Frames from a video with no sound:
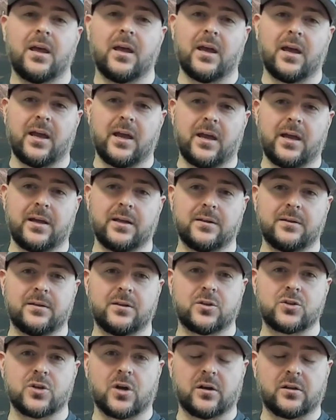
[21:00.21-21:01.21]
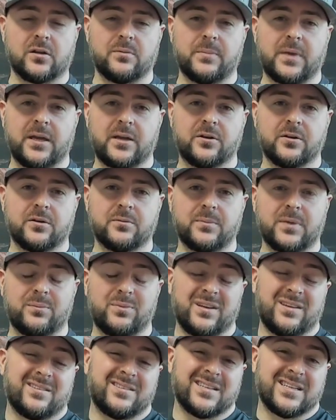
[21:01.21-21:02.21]
and the chocolate maker
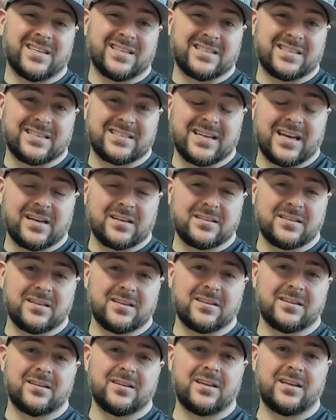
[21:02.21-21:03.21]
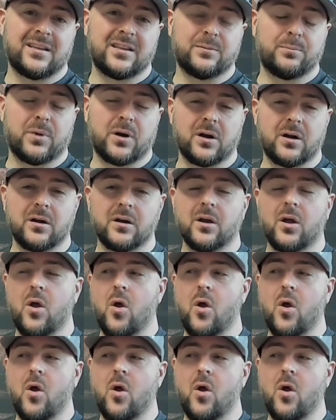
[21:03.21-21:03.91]
maybe didn't detect it in the bar,